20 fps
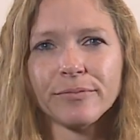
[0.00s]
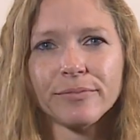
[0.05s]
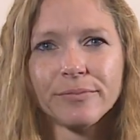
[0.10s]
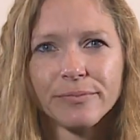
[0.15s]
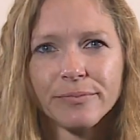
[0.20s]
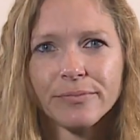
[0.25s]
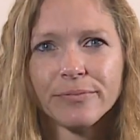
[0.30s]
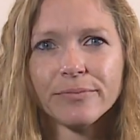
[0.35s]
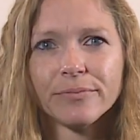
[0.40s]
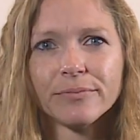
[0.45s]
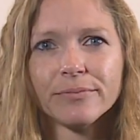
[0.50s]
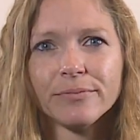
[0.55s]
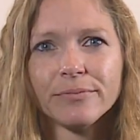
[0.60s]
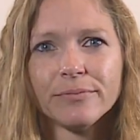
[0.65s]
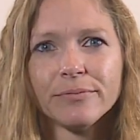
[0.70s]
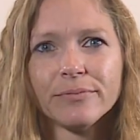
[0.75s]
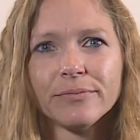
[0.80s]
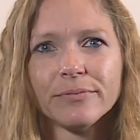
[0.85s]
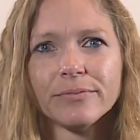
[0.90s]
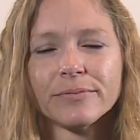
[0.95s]

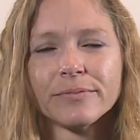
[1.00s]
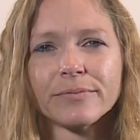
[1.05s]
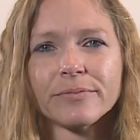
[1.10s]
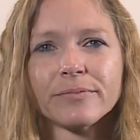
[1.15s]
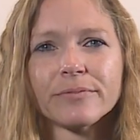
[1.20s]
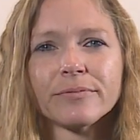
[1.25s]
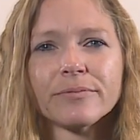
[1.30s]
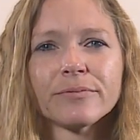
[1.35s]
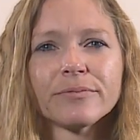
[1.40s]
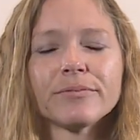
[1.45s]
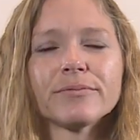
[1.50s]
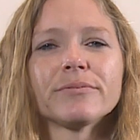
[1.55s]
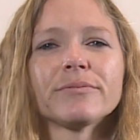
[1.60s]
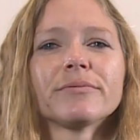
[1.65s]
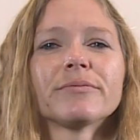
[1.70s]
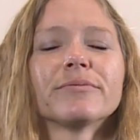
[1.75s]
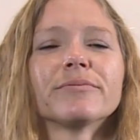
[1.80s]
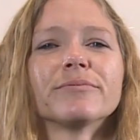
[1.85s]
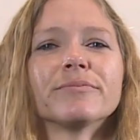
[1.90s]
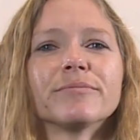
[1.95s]

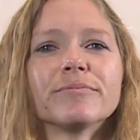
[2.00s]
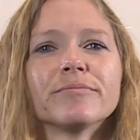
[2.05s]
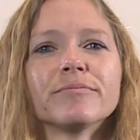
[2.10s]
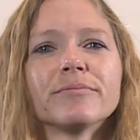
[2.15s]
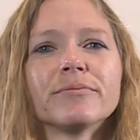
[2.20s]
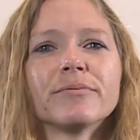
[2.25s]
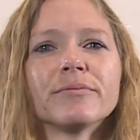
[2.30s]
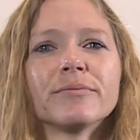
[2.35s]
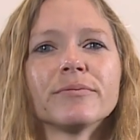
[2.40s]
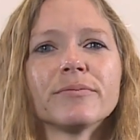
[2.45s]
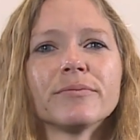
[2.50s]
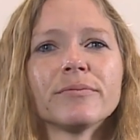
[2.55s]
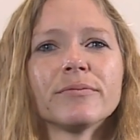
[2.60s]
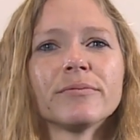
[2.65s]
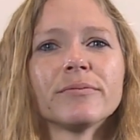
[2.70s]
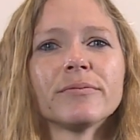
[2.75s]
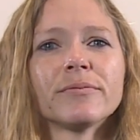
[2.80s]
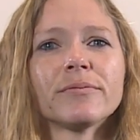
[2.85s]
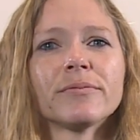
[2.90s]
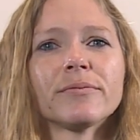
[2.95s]

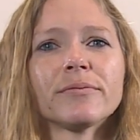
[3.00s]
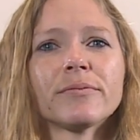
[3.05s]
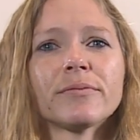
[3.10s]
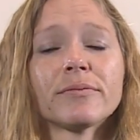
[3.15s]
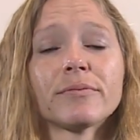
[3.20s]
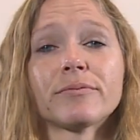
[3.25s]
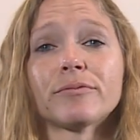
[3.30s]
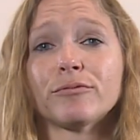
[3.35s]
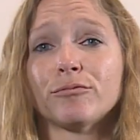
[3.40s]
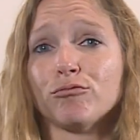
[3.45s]
Nothing is said.